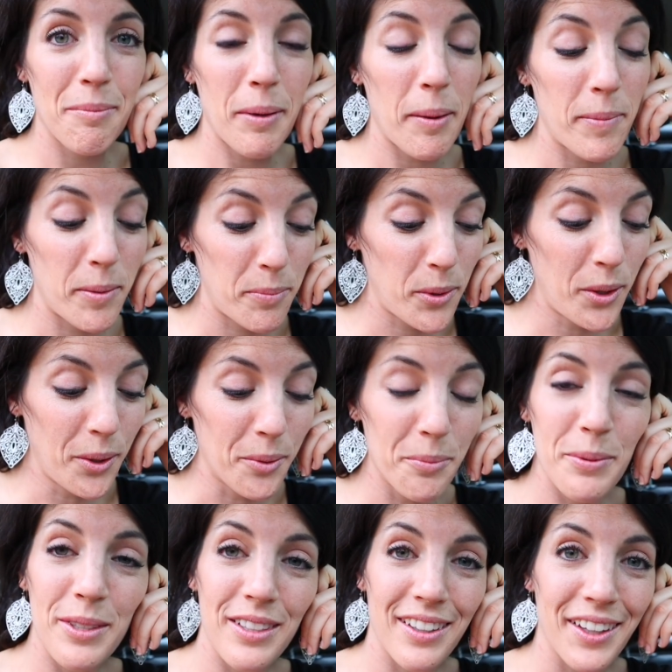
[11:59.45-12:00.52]
The puppy
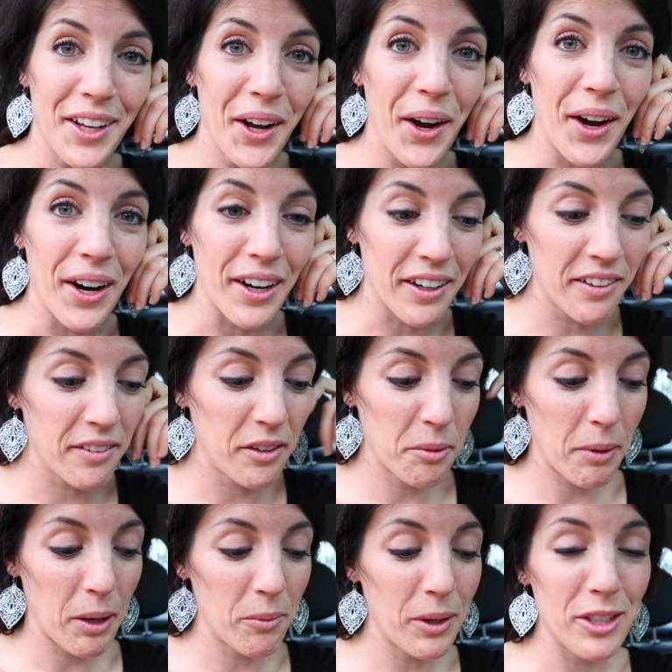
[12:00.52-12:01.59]
pooped in the car, and
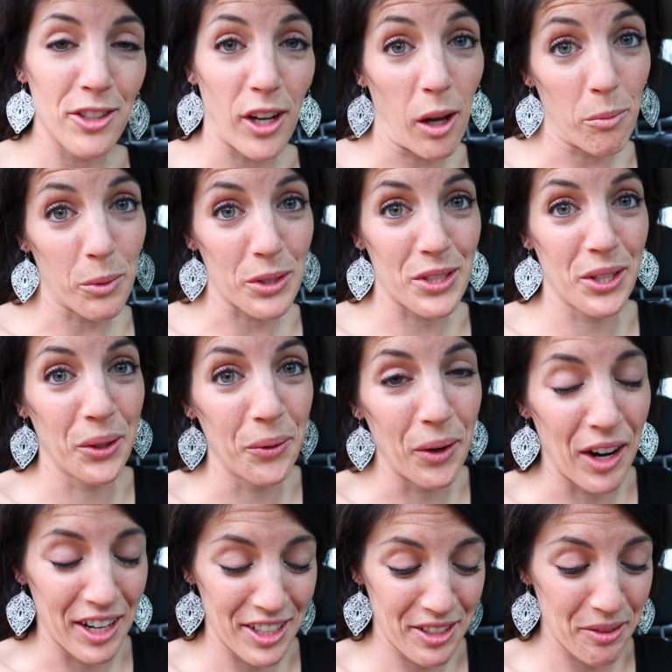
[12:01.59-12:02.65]
my one job was to
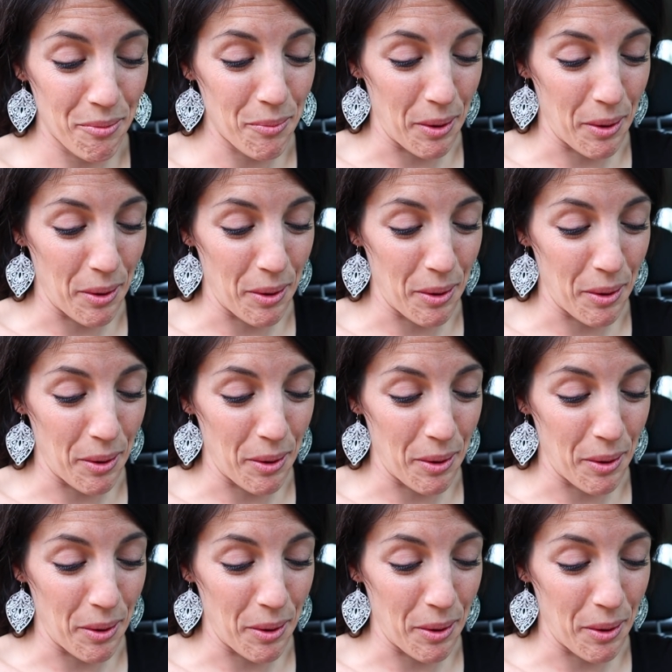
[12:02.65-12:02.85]
watch the